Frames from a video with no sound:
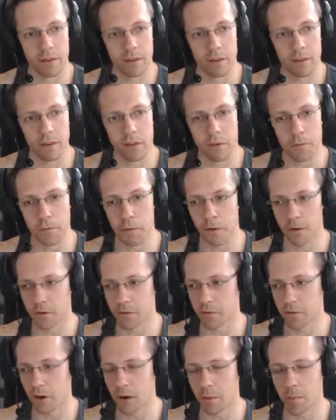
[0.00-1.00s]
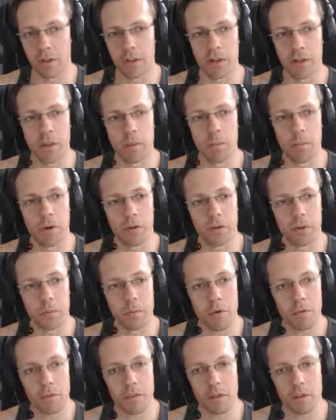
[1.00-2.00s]
If you had trouble at the bottom
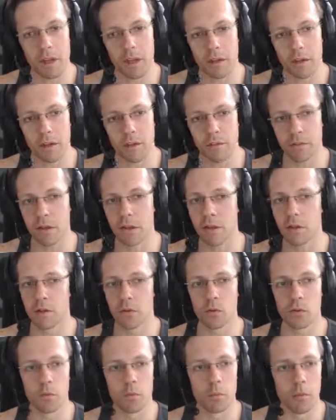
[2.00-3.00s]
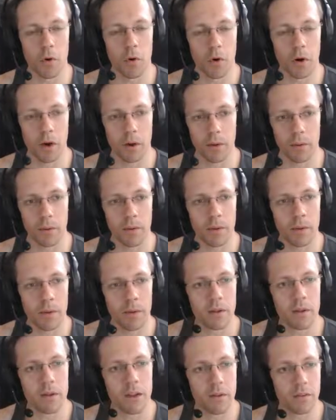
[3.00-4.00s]
of the deadlift, do more
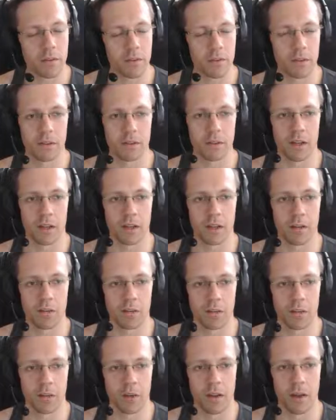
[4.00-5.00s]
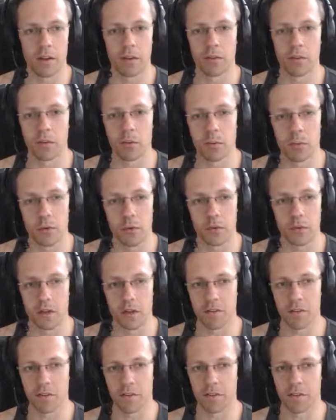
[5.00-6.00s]
deficit deadlifts and sumo
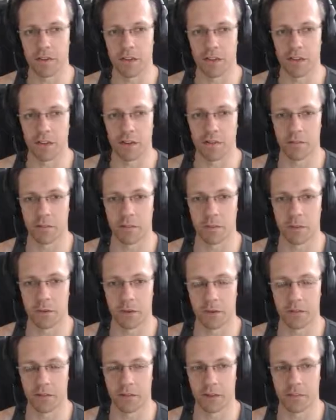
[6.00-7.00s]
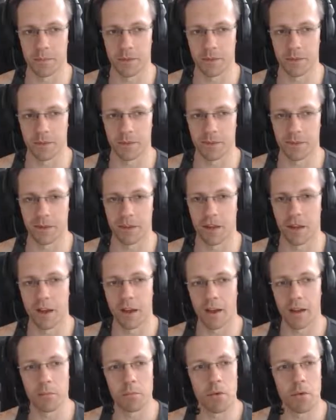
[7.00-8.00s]
deficit deadlifts, for example.
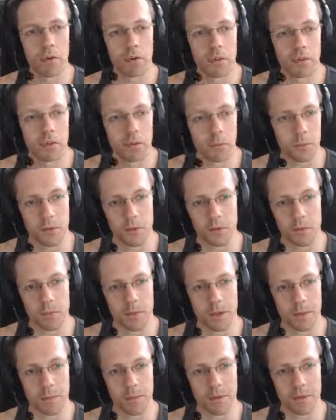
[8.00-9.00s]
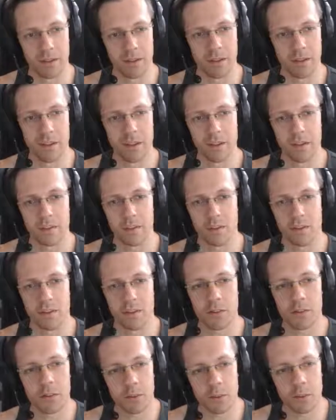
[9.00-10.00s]
And box squats maybe. Just
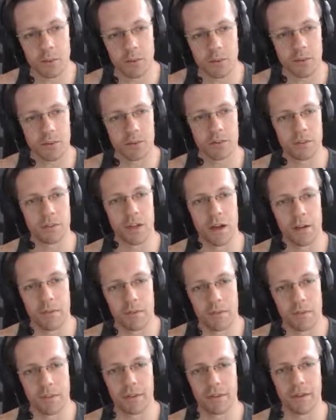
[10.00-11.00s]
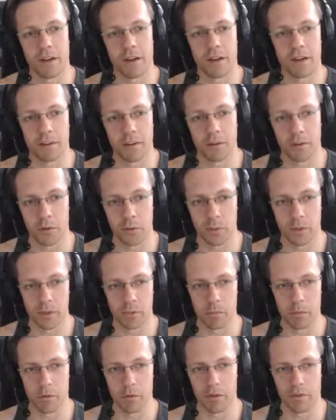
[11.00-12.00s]
choose the stuff that targets your weak
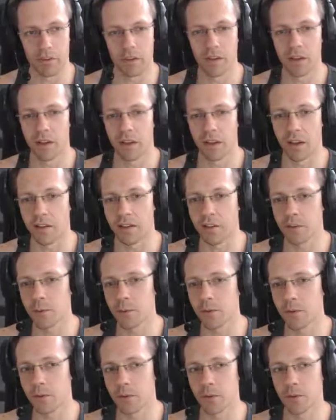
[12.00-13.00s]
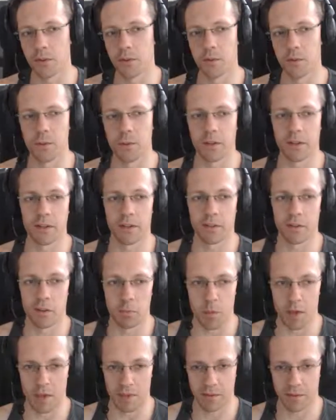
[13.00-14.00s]
points, and you know your weaknesses
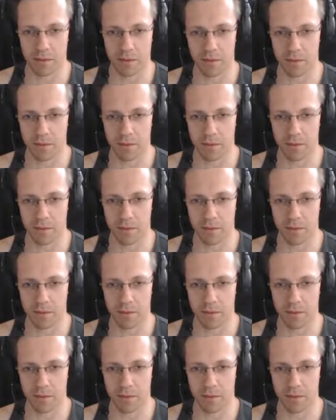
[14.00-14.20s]
best.